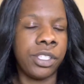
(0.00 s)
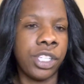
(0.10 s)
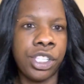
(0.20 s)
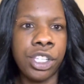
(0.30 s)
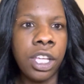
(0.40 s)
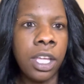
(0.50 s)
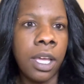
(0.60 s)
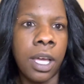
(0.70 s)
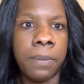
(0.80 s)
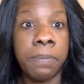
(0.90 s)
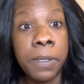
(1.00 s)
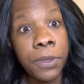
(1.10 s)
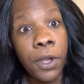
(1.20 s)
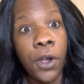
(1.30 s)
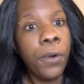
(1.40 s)
just be with
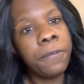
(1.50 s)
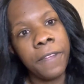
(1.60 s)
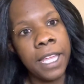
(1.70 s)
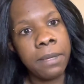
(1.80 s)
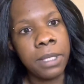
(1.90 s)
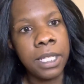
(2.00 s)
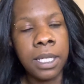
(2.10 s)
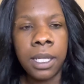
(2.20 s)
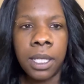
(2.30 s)
our own family.